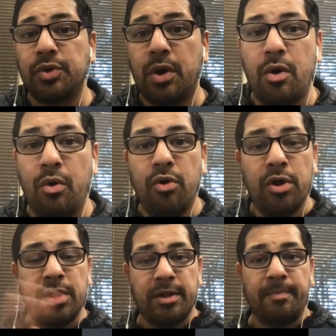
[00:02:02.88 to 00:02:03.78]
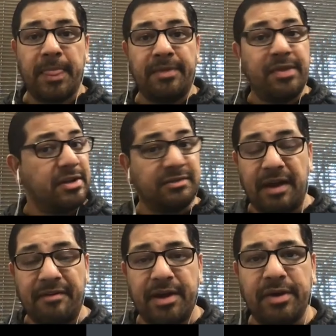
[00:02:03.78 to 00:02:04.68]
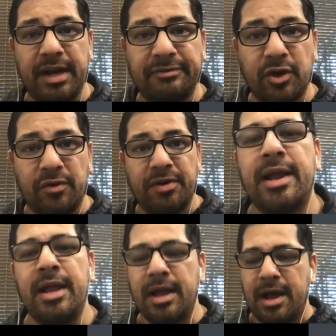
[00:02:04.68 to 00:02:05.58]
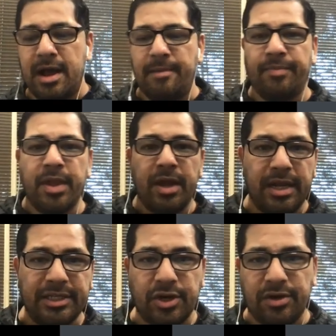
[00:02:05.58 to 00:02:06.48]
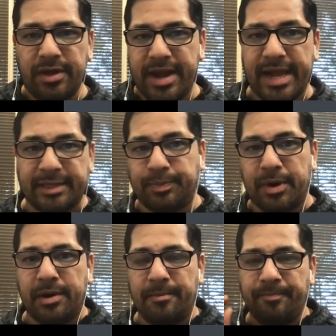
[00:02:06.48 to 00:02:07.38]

owe, and there's $500 left over. Let's go to the next part.